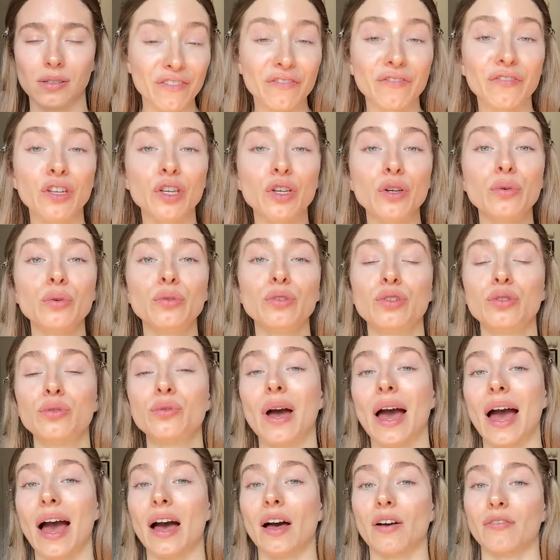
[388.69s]
If you do
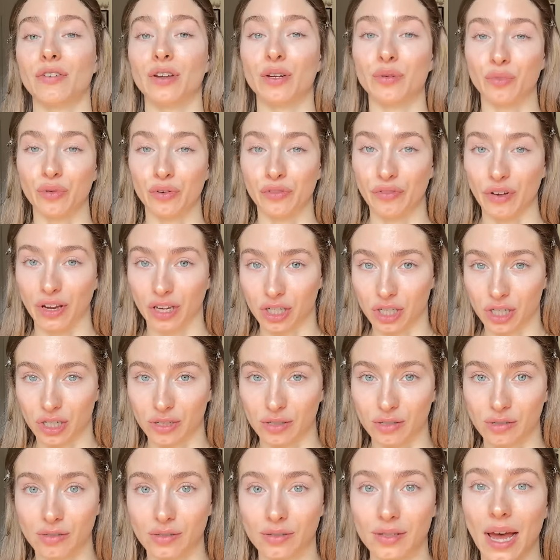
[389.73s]
have
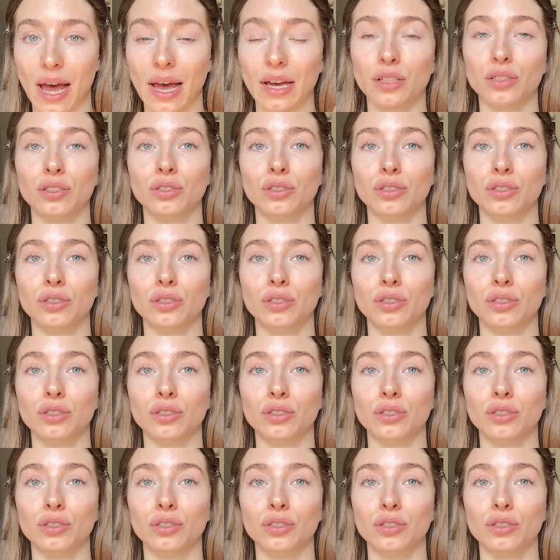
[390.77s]
imperfections that